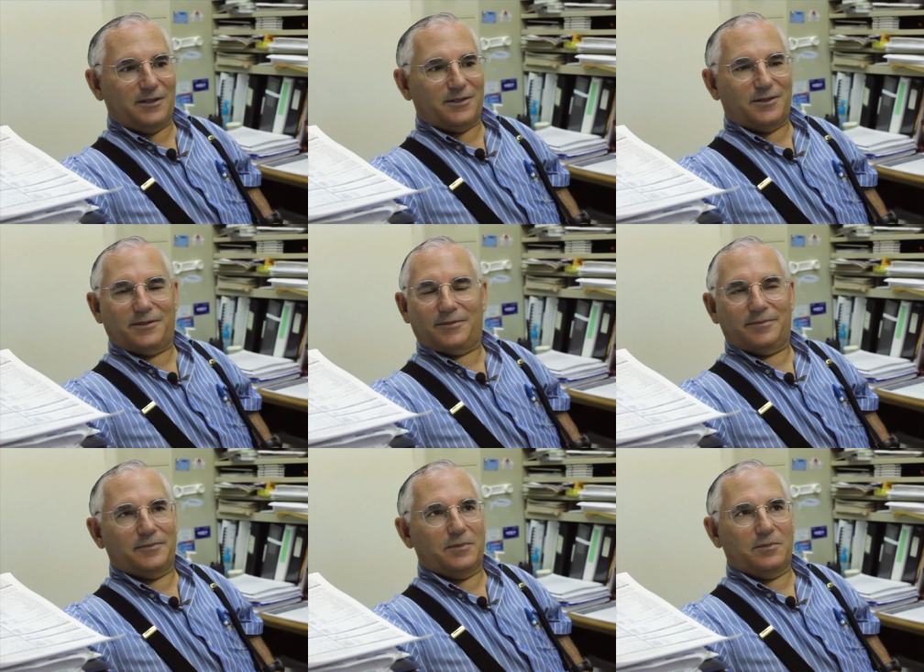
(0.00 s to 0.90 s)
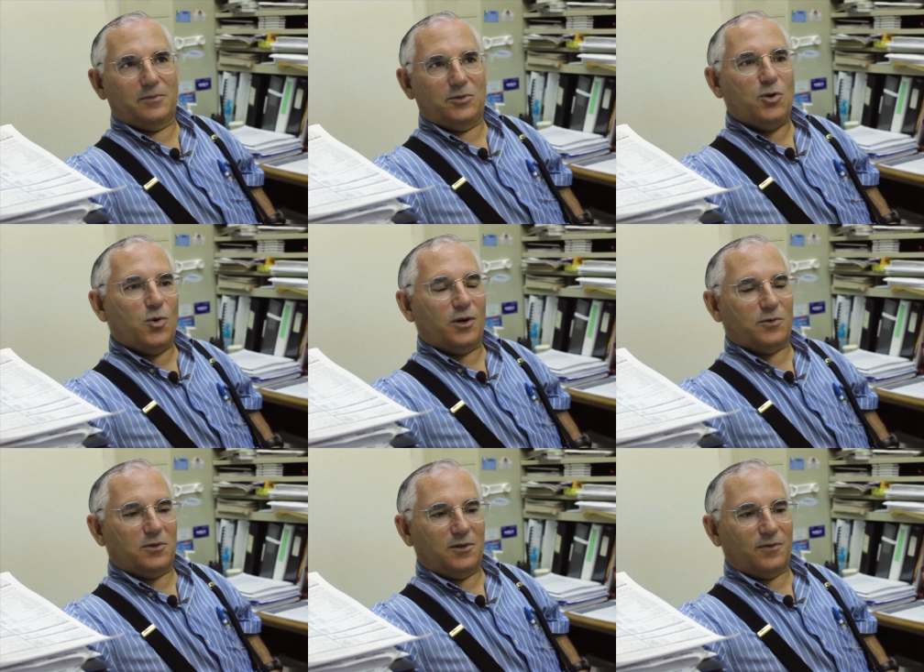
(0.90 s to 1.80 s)
list
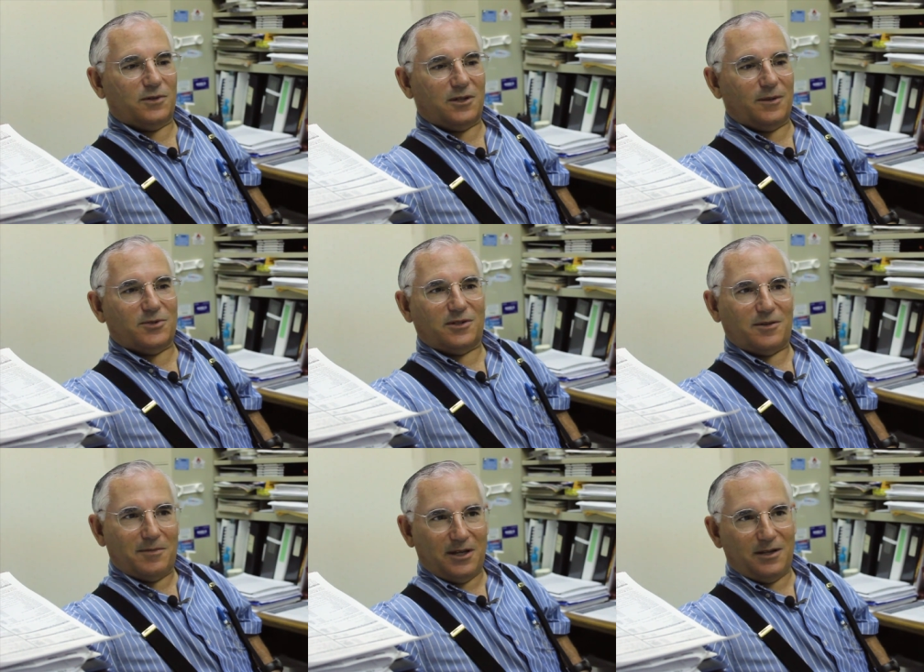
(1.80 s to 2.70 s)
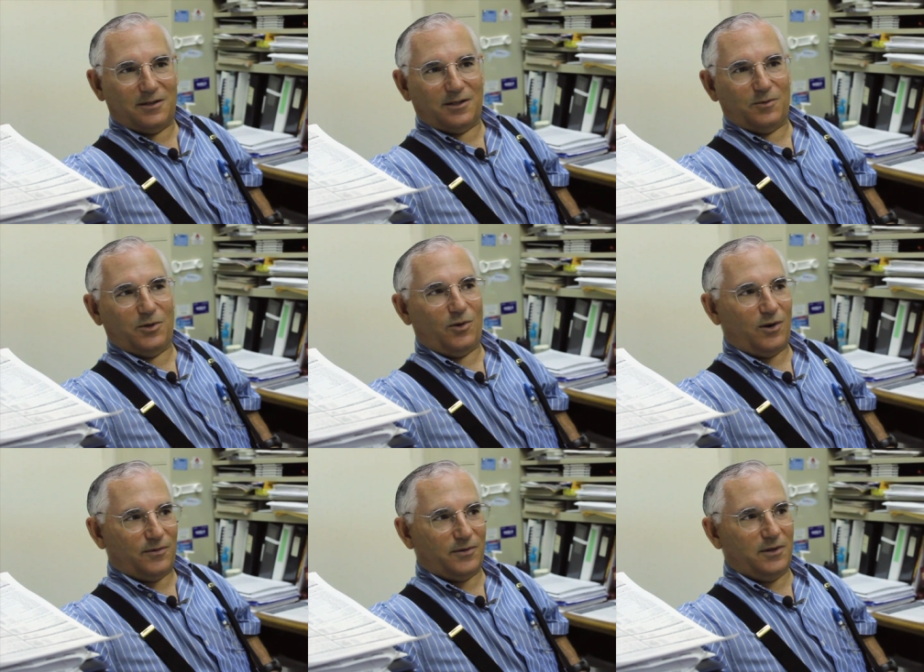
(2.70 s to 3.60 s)
200 different types of tomatoes that we
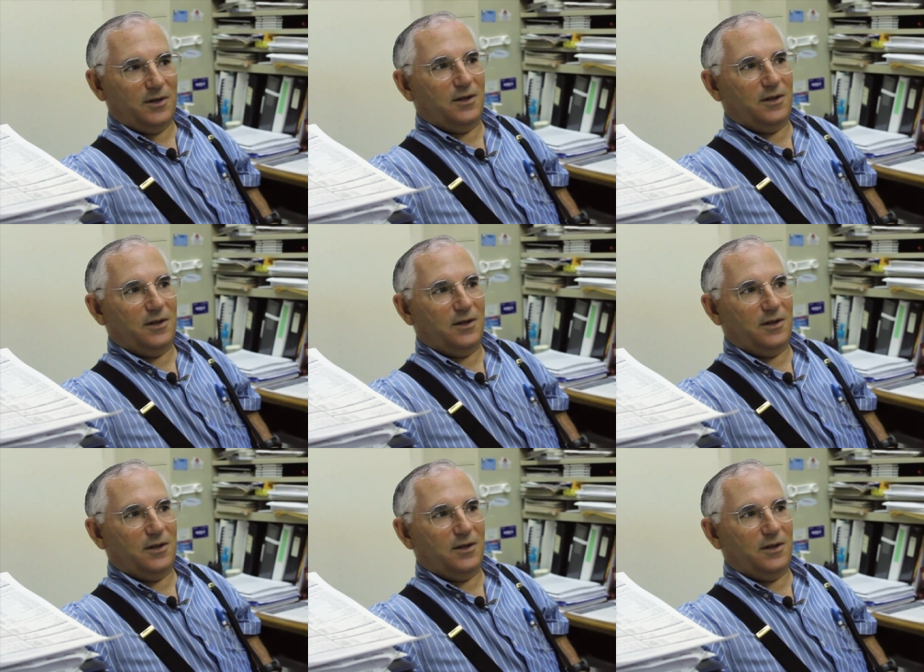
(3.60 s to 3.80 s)
offer,